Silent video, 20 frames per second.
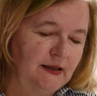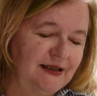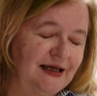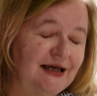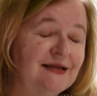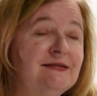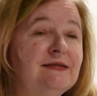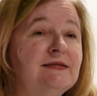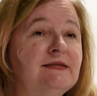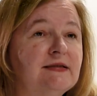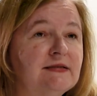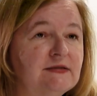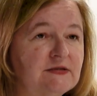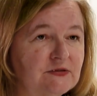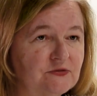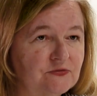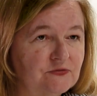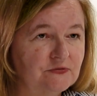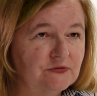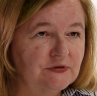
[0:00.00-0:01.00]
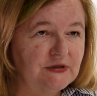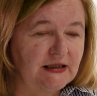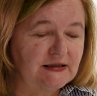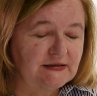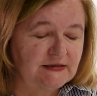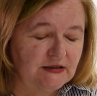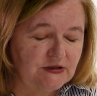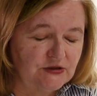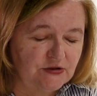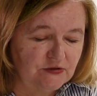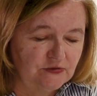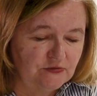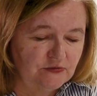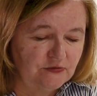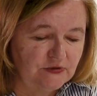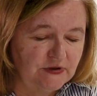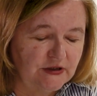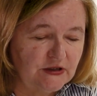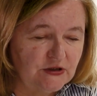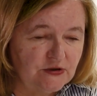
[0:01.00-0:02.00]
candidates to the accession
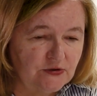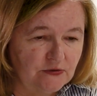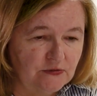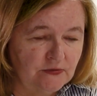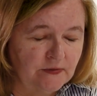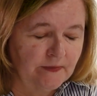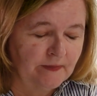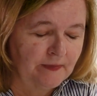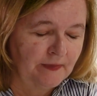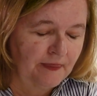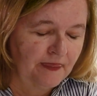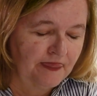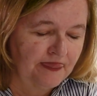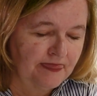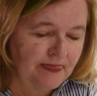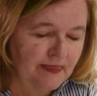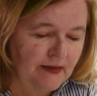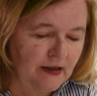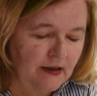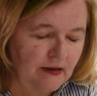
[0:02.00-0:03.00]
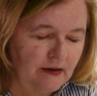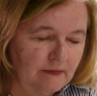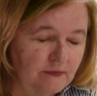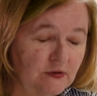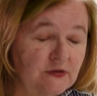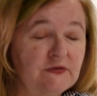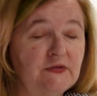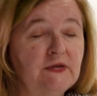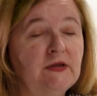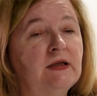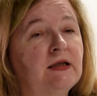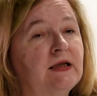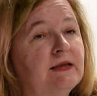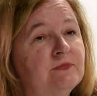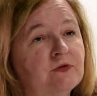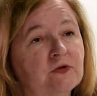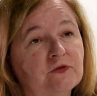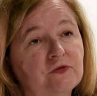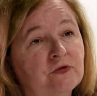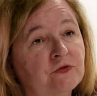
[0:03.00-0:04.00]
to NATO. But still,
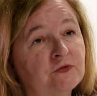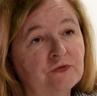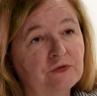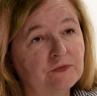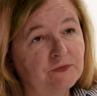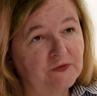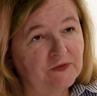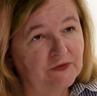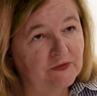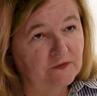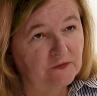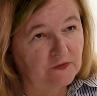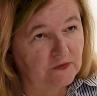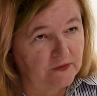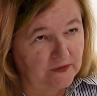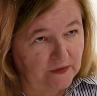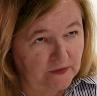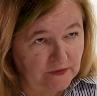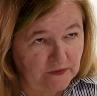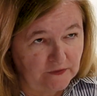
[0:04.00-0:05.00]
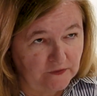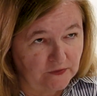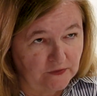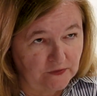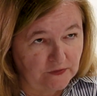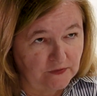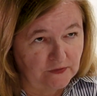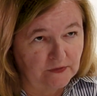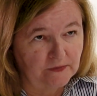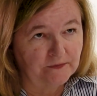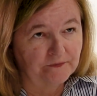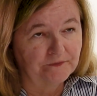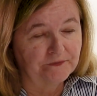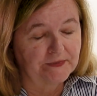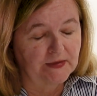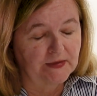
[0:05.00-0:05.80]
I'm not 100% certain.